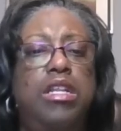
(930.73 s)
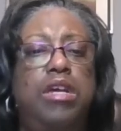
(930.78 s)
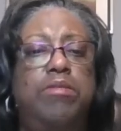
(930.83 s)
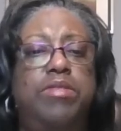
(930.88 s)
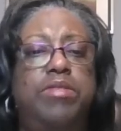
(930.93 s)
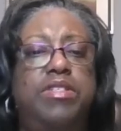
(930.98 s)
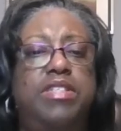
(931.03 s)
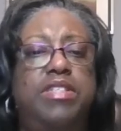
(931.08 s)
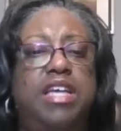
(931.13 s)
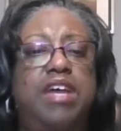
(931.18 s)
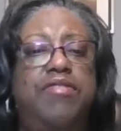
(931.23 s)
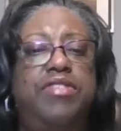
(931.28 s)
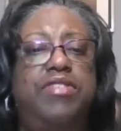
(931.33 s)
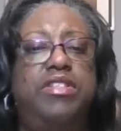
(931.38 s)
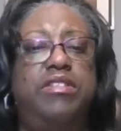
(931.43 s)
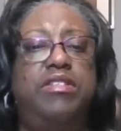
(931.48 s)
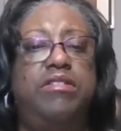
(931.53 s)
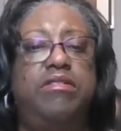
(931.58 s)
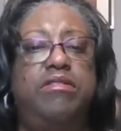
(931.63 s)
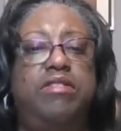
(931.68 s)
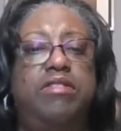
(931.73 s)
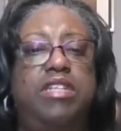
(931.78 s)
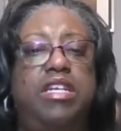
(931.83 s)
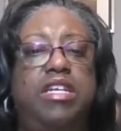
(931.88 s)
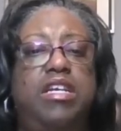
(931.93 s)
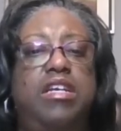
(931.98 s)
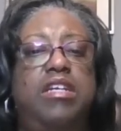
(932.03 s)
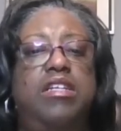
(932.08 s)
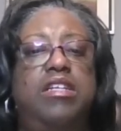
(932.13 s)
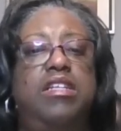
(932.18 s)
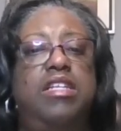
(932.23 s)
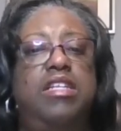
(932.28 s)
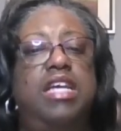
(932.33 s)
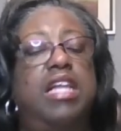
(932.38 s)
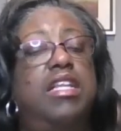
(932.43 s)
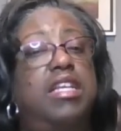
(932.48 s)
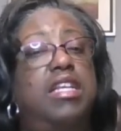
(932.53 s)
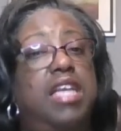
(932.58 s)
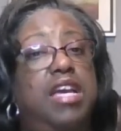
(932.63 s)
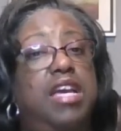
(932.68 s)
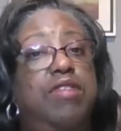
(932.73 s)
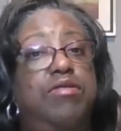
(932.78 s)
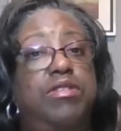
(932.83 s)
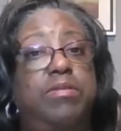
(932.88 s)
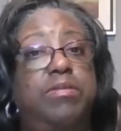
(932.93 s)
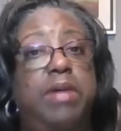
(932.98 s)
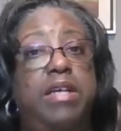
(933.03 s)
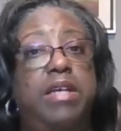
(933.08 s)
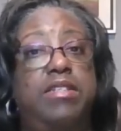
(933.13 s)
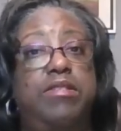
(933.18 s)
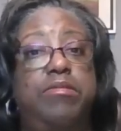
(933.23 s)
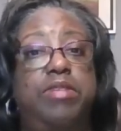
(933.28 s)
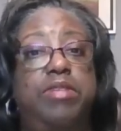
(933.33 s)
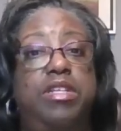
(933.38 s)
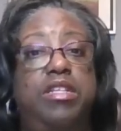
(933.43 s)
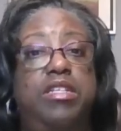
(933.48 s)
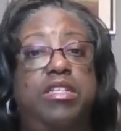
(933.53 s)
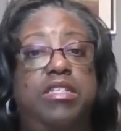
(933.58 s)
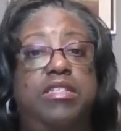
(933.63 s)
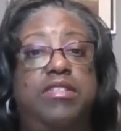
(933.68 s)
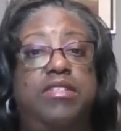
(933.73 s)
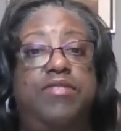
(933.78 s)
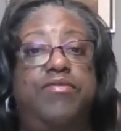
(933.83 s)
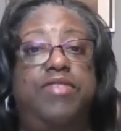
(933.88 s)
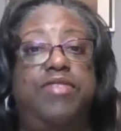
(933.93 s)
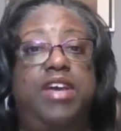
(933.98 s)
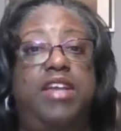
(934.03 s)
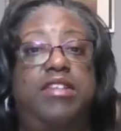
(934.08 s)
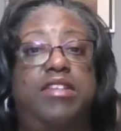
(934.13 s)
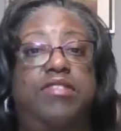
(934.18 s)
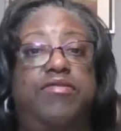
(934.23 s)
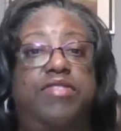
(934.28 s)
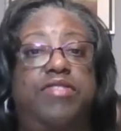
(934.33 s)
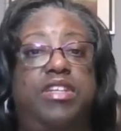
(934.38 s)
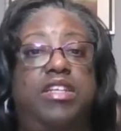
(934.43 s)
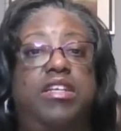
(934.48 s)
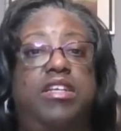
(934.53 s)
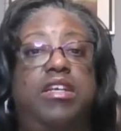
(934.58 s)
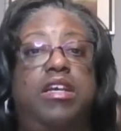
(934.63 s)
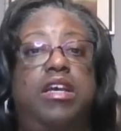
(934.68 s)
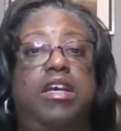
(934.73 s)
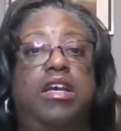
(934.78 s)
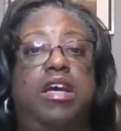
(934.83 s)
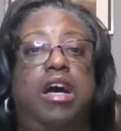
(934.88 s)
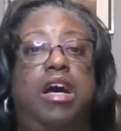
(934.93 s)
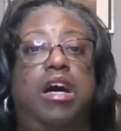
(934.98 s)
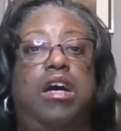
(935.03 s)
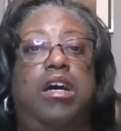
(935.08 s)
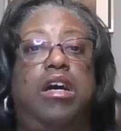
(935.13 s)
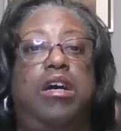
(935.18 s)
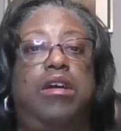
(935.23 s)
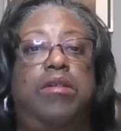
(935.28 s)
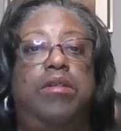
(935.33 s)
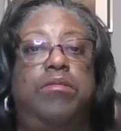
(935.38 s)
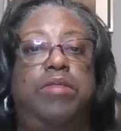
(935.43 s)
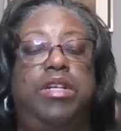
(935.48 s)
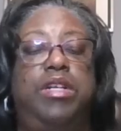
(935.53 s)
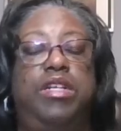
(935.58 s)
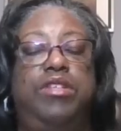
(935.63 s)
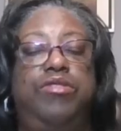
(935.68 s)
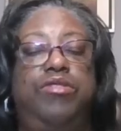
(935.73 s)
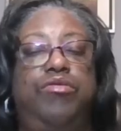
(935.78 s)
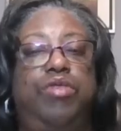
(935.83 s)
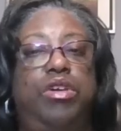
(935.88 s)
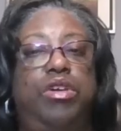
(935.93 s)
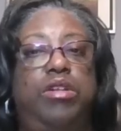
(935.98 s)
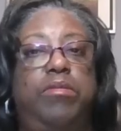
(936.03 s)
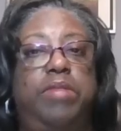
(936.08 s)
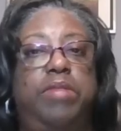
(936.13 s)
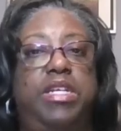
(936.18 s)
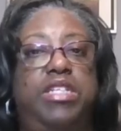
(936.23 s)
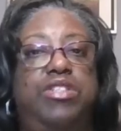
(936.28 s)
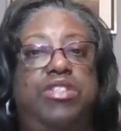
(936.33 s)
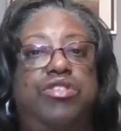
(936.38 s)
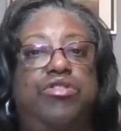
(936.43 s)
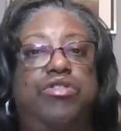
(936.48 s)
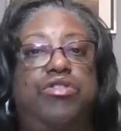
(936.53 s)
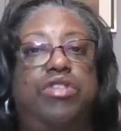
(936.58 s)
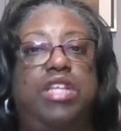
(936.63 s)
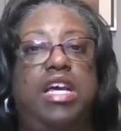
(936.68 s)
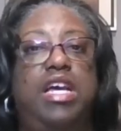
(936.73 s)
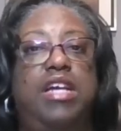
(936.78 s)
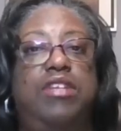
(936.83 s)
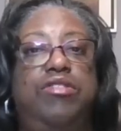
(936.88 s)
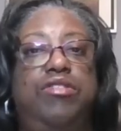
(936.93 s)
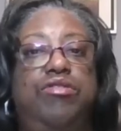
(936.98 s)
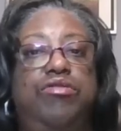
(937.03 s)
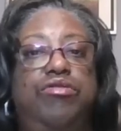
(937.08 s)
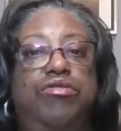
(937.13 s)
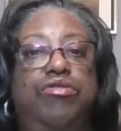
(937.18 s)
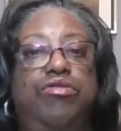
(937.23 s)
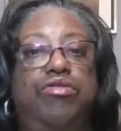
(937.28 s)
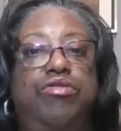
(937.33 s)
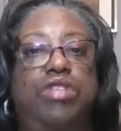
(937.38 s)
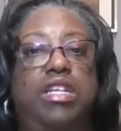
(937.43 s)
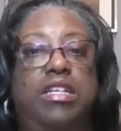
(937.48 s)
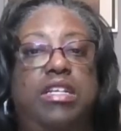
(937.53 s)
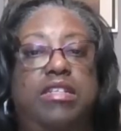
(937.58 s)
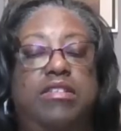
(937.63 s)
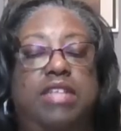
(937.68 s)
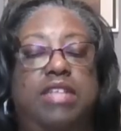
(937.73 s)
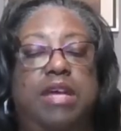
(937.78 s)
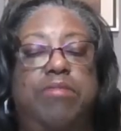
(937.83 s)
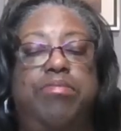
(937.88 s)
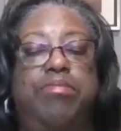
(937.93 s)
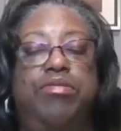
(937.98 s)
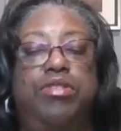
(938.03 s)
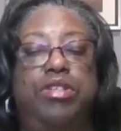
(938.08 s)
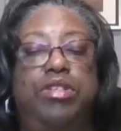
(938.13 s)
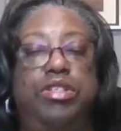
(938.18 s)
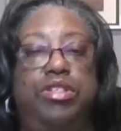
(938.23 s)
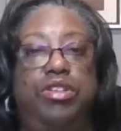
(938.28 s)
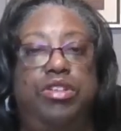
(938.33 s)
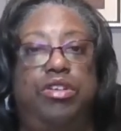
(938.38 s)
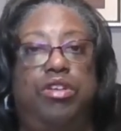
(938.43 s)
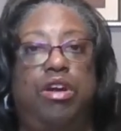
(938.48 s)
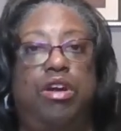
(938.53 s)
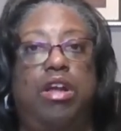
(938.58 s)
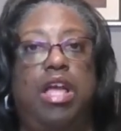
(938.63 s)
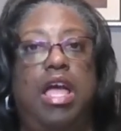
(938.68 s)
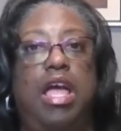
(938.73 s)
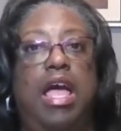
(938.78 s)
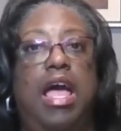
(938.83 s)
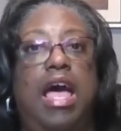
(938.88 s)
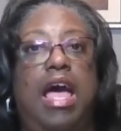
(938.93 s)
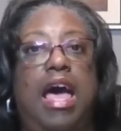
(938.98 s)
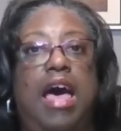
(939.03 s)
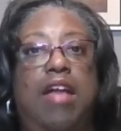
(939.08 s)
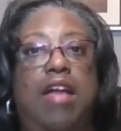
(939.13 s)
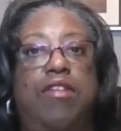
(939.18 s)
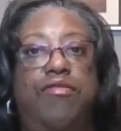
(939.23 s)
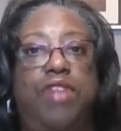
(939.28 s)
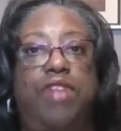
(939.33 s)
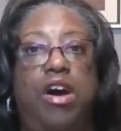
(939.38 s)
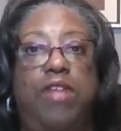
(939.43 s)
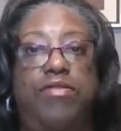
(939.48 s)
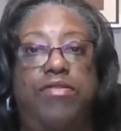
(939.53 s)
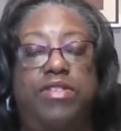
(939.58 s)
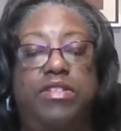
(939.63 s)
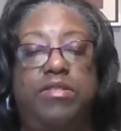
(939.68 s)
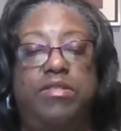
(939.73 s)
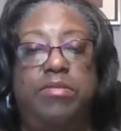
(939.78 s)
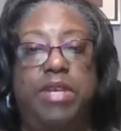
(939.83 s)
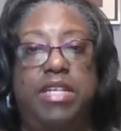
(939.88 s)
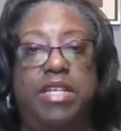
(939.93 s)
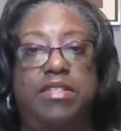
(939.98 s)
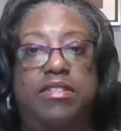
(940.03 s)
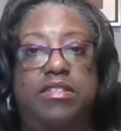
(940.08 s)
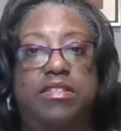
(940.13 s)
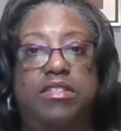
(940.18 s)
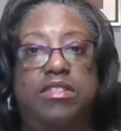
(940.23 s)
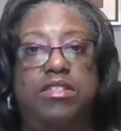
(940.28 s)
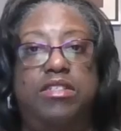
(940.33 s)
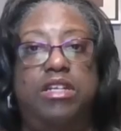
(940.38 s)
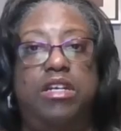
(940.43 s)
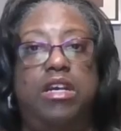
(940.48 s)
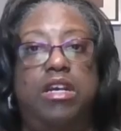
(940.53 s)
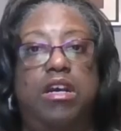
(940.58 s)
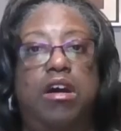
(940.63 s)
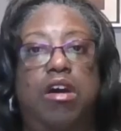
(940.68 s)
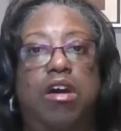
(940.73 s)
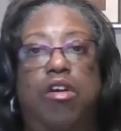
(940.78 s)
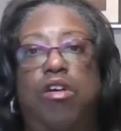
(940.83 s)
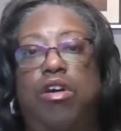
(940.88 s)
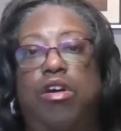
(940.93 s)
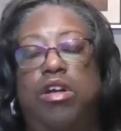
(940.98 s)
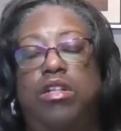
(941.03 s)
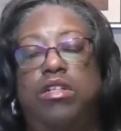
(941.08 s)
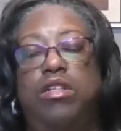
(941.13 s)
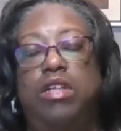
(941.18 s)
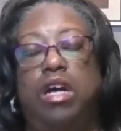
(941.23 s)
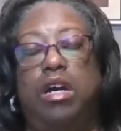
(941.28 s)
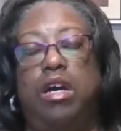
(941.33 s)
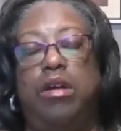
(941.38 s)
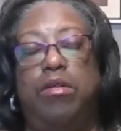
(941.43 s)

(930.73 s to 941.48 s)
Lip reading: Number 7, delegate responsibilities effectively. And you want to make sure that you do things like put your out of office message on.